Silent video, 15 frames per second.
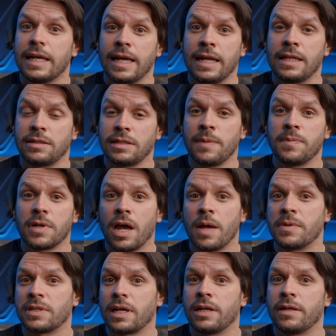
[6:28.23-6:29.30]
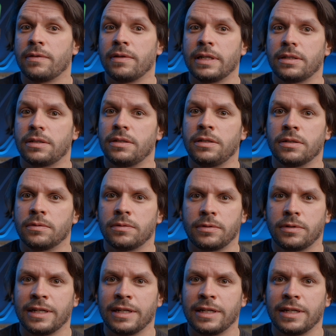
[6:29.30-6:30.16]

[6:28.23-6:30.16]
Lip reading: and at the same time just kind of like, you know,